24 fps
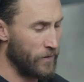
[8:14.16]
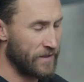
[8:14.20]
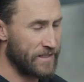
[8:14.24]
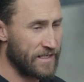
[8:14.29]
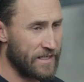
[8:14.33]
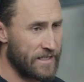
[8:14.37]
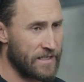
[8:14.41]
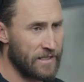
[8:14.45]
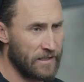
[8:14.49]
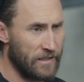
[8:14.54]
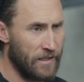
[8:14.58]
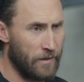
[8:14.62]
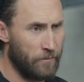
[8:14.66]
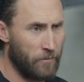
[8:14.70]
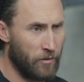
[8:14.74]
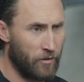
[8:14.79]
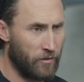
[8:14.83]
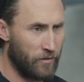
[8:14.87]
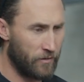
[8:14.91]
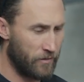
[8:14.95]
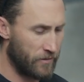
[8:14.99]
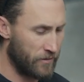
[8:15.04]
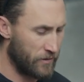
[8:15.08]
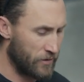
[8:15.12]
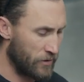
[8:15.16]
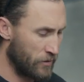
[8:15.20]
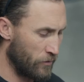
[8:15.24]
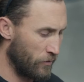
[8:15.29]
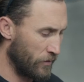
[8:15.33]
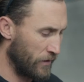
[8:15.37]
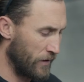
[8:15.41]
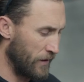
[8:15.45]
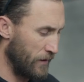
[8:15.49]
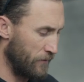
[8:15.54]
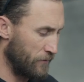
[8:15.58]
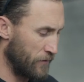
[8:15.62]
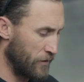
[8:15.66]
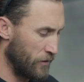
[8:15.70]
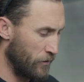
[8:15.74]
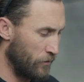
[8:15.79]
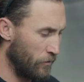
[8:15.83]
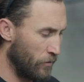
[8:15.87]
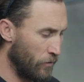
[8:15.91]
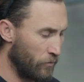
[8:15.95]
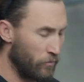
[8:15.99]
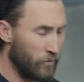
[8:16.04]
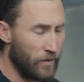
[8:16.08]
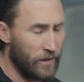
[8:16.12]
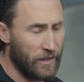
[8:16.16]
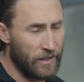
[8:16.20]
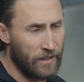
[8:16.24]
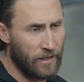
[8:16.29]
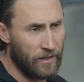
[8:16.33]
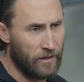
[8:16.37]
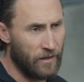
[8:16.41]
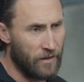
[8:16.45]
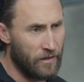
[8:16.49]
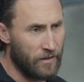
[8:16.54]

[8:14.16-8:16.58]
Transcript: it's slimmer, so it gives you a really